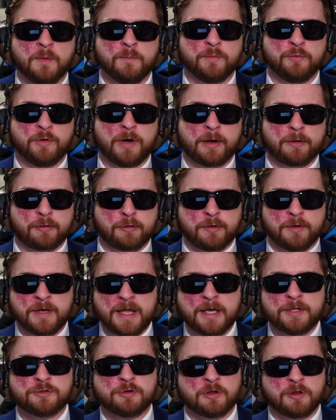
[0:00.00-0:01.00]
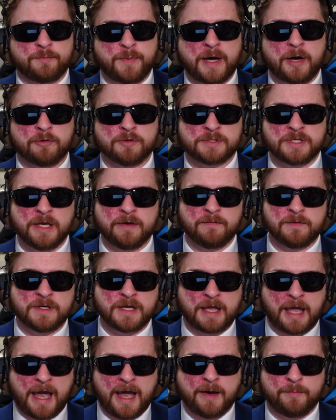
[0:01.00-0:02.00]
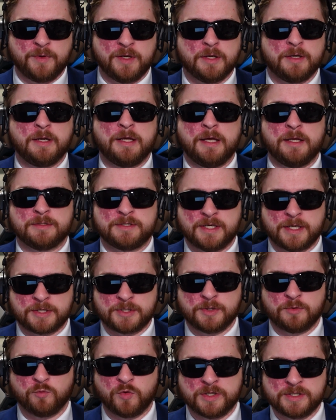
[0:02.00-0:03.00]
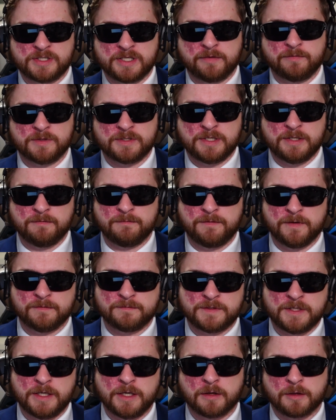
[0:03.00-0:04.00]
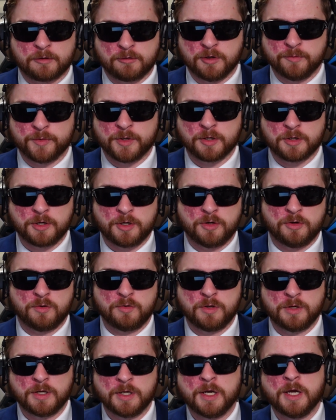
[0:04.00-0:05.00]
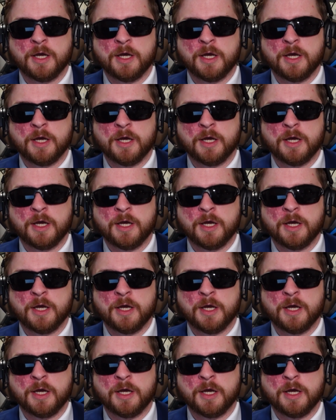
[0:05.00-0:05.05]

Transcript: but rather the nature of the powers given to Cabinet in Section 117.15 of the Criminal Code,